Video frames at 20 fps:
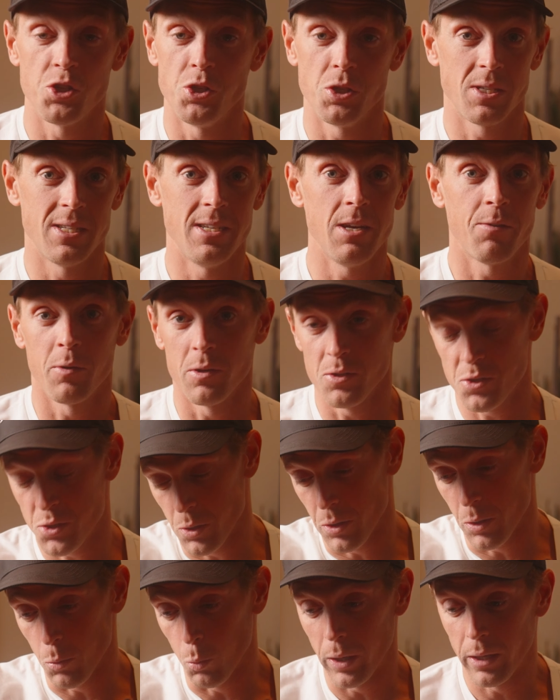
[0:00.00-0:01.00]
just different.
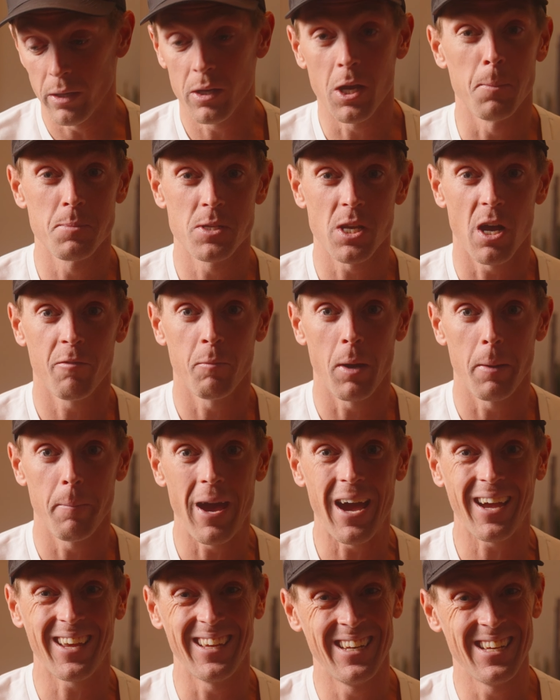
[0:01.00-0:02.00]
So the wind comes off my
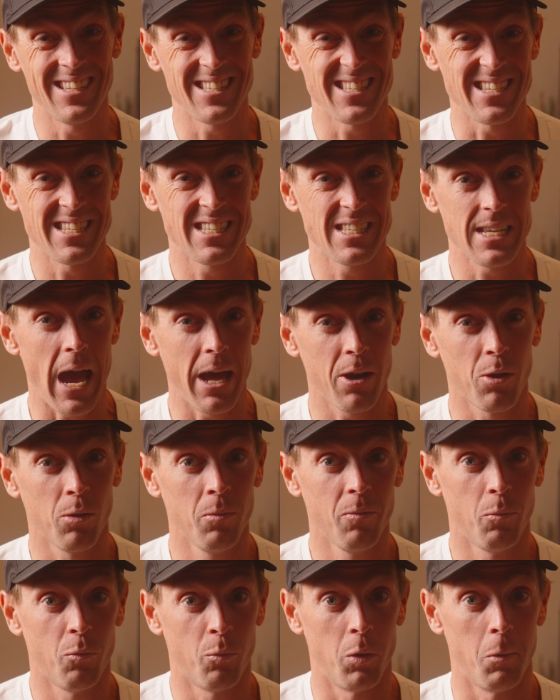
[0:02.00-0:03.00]
back and hits the saddle,
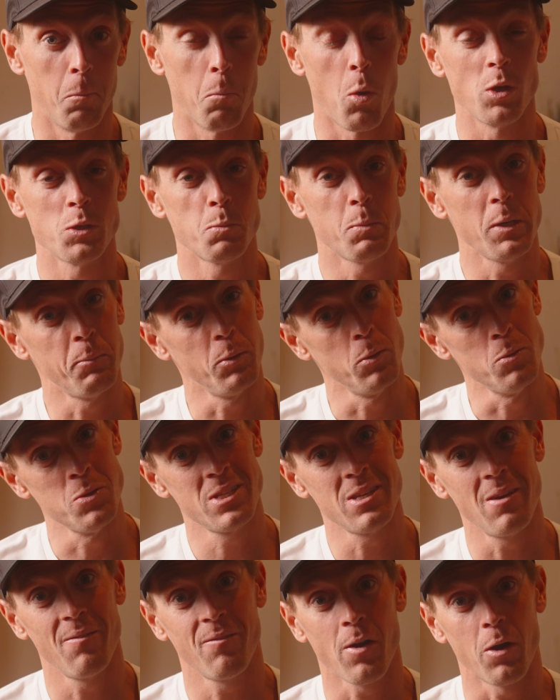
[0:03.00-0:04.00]
where most people who
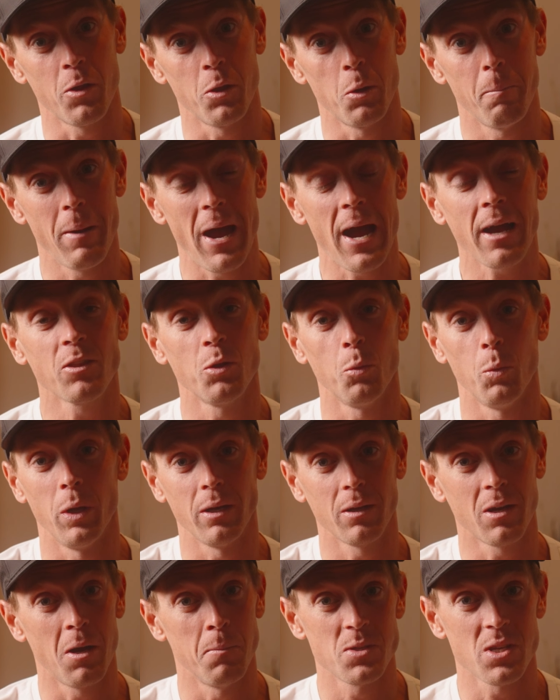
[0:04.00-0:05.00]
sit farther back, the
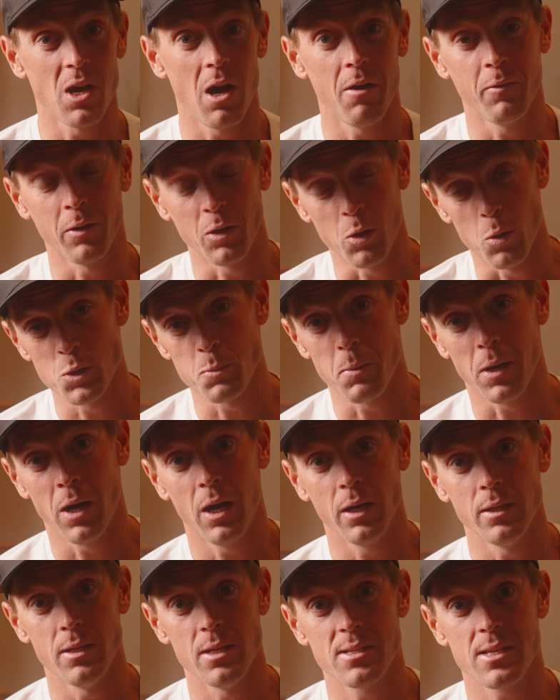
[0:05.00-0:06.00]
wind comes off and goes
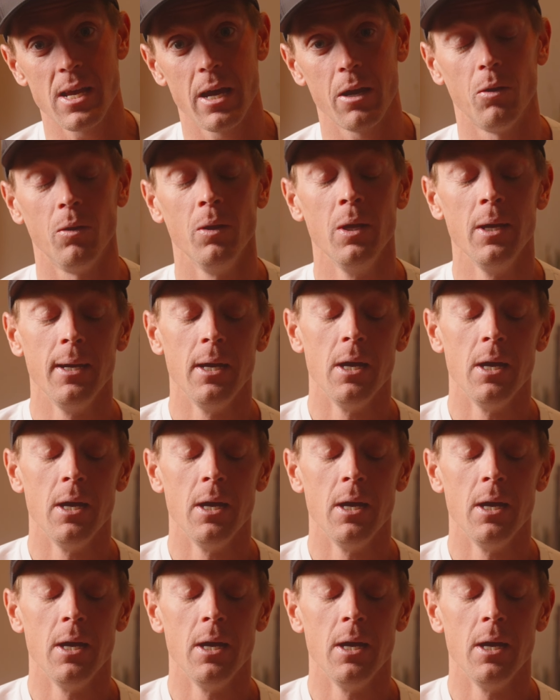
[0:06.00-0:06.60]
behind the saddle.